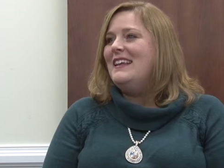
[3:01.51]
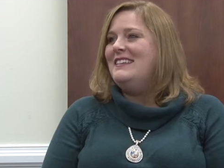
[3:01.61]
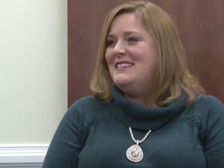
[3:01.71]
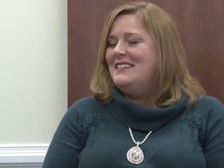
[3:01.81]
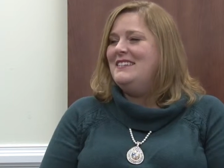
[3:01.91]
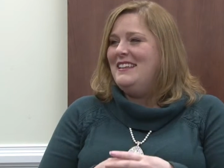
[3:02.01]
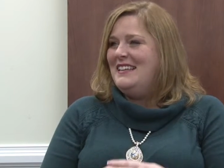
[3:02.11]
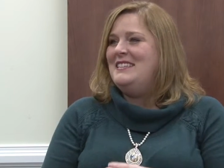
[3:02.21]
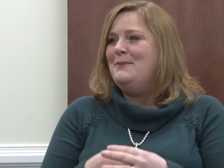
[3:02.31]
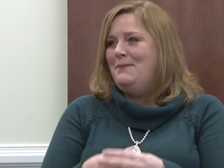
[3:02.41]
and
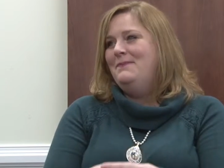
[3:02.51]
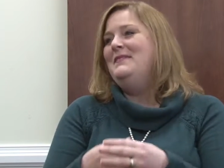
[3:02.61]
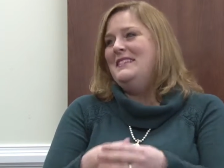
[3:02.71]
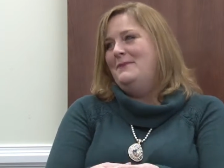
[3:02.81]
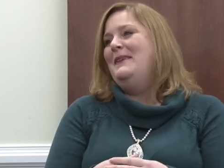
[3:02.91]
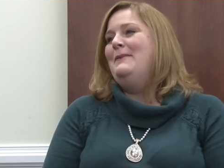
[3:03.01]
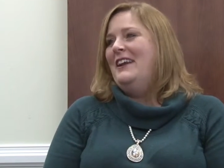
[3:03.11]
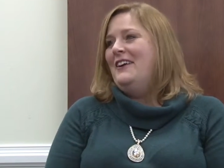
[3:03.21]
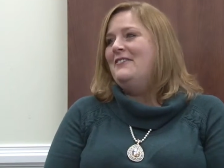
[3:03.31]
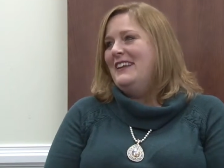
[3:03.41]
to be
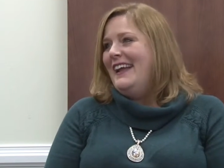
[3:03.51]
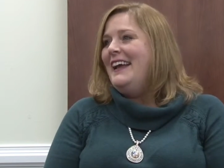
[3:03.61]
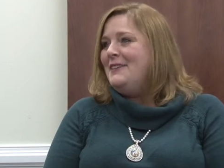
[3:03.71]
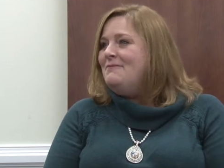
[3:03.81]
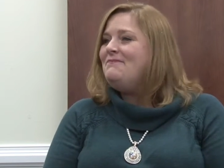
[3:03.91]
better every day.